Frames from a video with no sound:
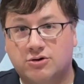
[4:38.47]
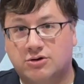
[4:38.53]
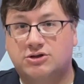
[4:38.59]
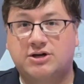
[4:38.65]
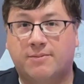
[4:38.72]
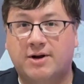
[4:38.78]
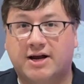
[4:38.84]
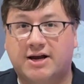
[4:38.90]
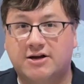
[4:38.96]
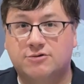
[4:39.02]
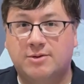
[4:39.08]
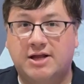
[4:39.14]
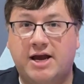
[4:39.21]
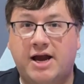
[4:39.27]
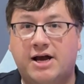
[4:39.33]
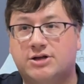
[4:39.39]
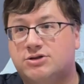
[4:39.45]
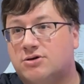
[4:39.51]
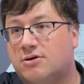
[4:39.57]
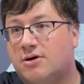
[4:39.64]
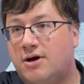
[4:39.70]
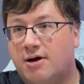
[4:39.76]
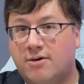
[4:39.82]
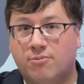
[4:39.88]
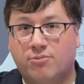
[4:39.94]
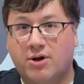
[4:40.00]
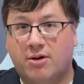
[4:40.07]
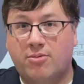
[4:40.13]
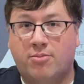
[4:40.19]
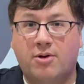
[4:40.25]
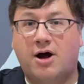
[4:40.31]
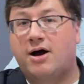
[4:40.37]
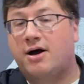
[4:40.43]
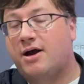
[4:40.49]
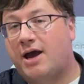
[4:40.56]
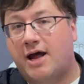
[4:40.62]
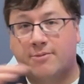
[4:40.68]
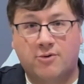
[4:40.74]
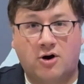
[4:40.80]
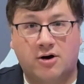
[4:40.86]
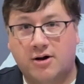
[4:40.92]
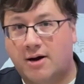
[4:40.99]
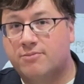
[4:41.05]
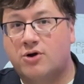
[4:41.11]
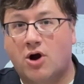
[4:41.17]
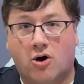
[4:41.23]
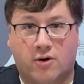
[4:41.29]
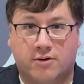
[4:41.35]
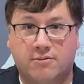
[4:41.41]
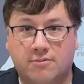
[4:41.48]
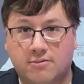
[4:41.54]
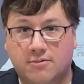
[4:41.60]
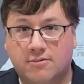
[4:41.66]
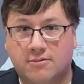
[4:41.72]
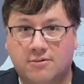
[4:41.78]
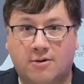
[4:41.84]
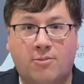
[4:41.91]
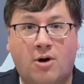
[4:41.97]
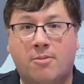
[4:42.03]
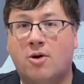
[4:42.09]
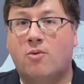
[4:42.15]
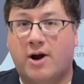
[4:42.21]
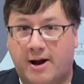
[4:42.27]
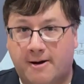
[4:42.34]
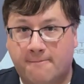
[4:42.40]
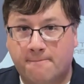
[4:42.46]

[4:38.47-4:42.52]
Gemini gives me the answer, blah, blah, blah, and I'm going. I'm on my way.